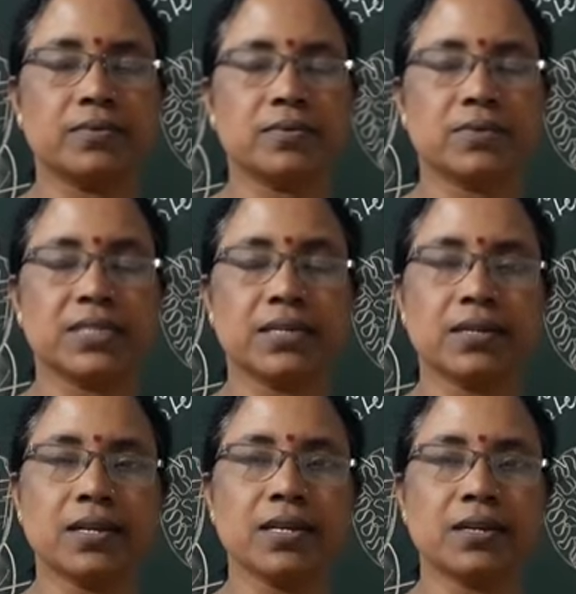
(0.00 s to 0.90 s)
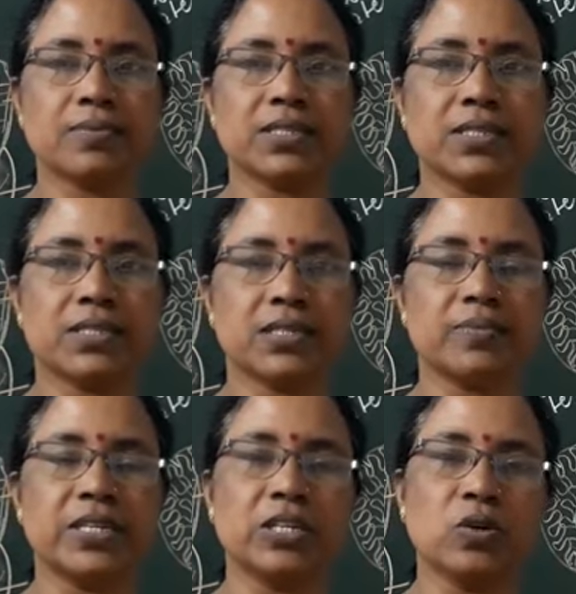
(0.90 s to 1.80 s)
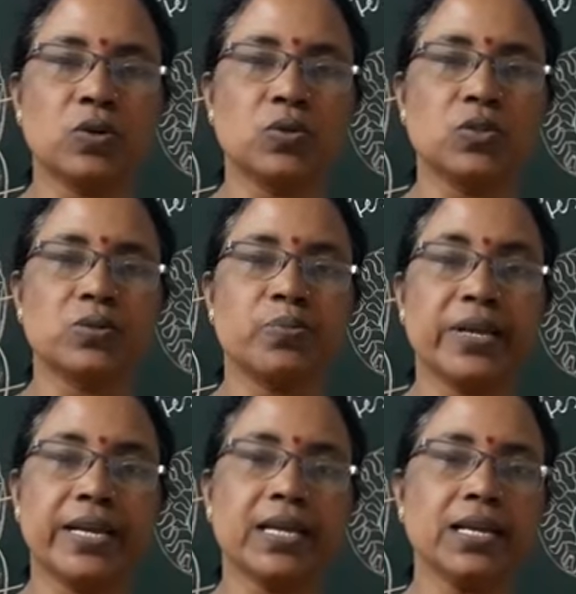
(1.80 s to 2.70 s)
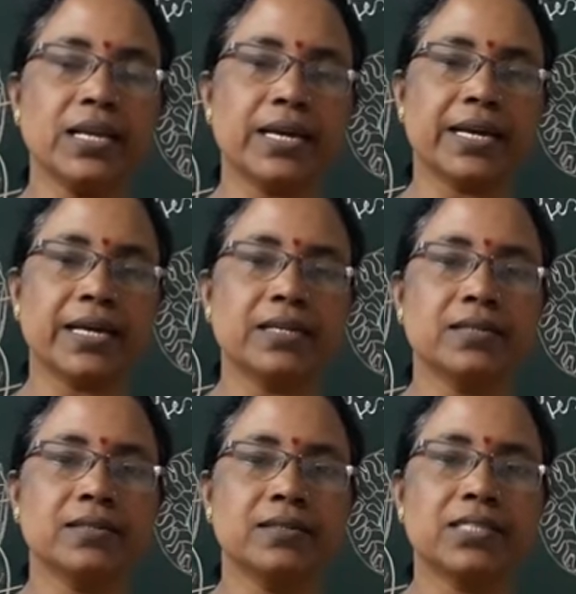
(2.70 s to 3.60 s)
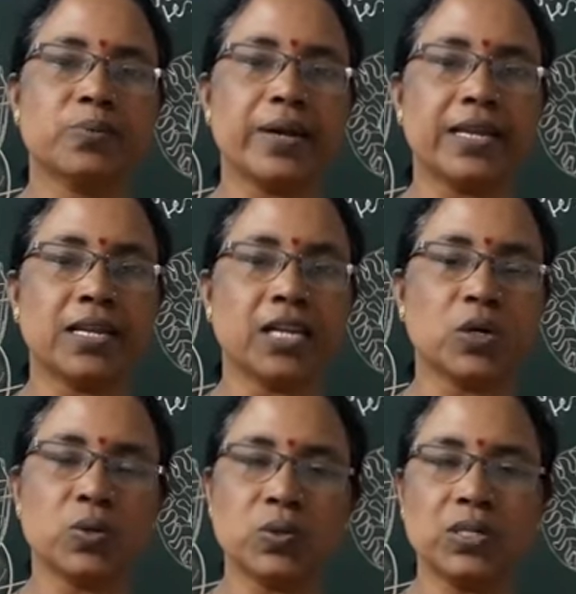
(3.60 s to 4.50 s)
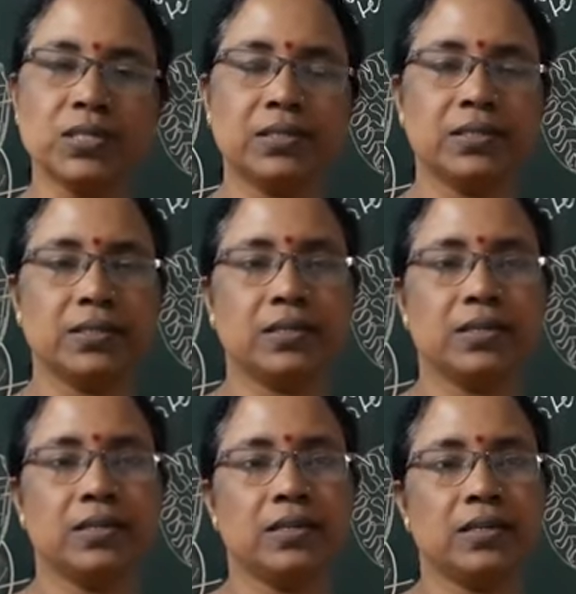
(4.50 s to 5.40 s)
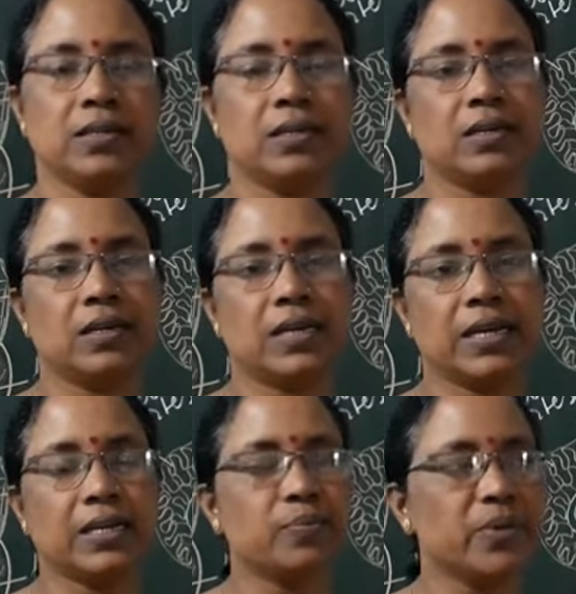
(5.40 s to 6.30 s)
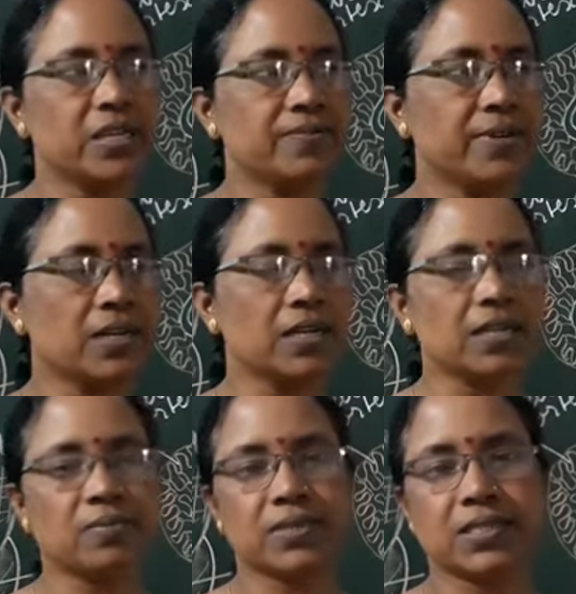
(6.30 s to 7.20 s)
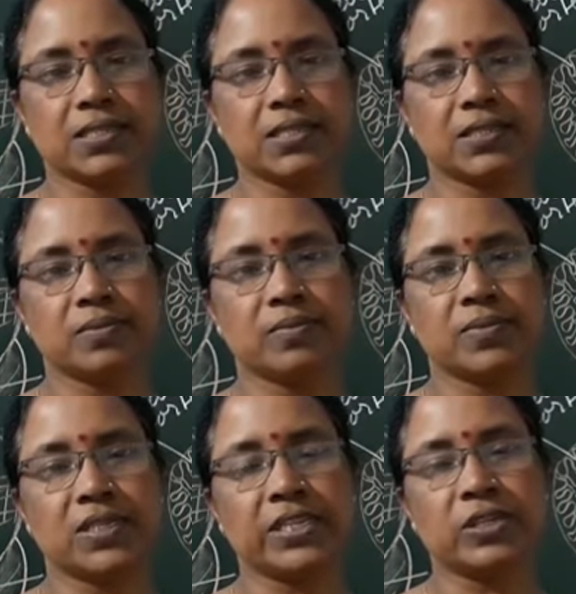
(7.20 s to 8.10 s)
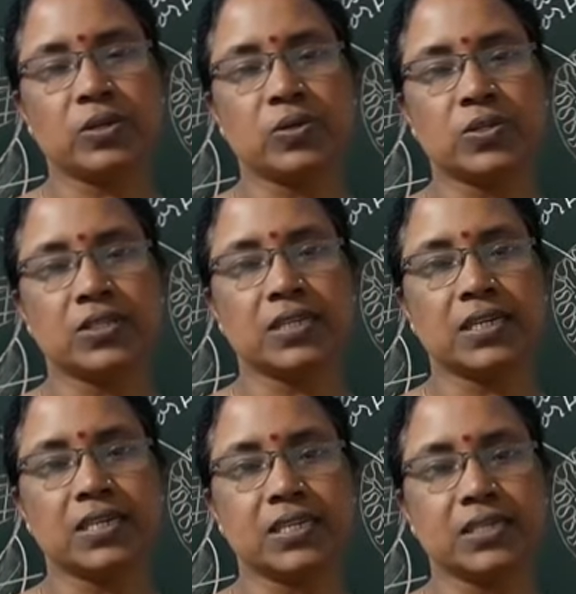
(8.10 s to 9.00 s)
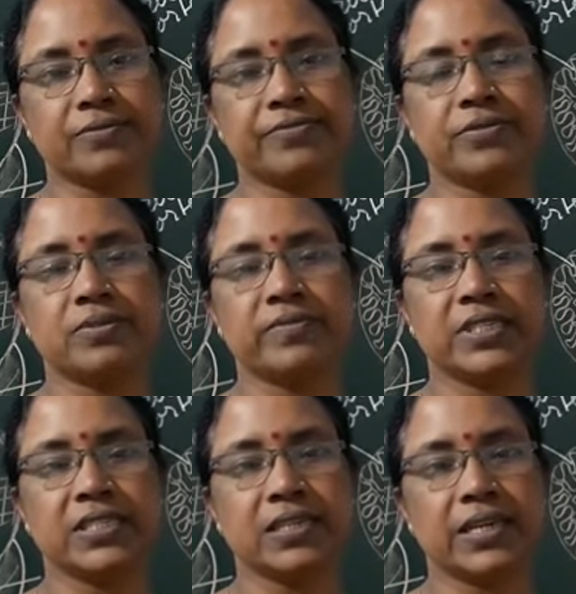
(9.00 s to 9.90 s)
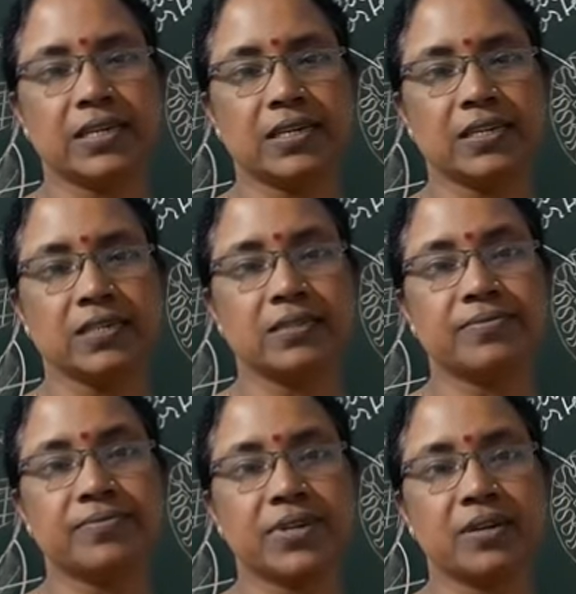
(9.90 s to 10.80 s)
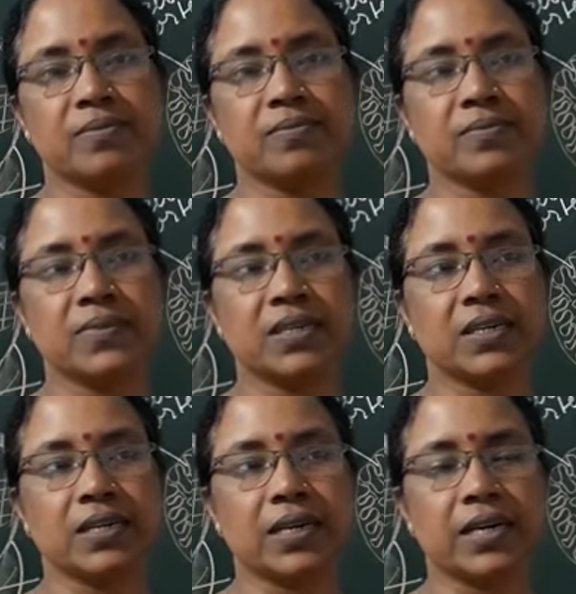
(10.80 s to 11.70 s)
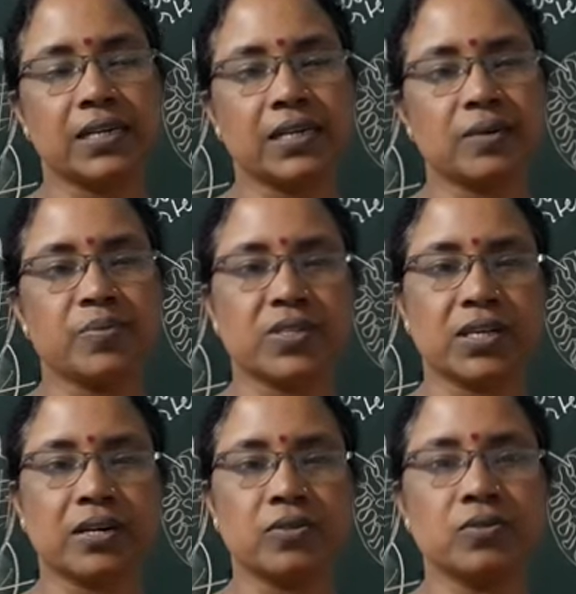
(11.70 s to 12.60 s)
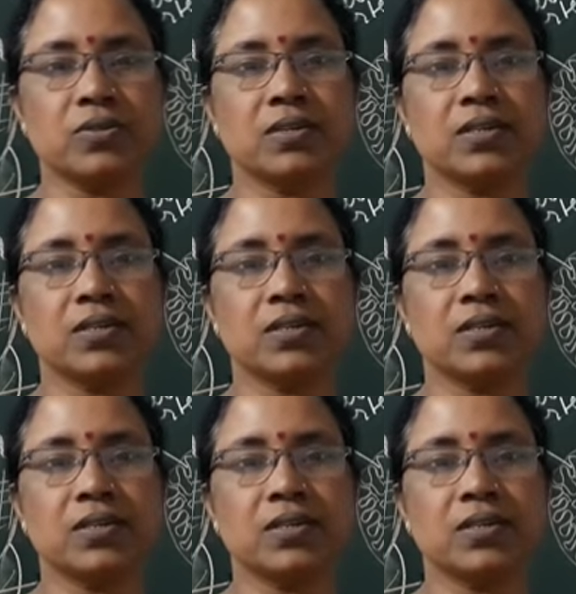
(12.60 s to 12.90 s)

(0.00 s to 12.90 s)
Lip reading: central nervous system includes brain and spinal cord, and peripheral nervous system includes the nerve which enter from and comes out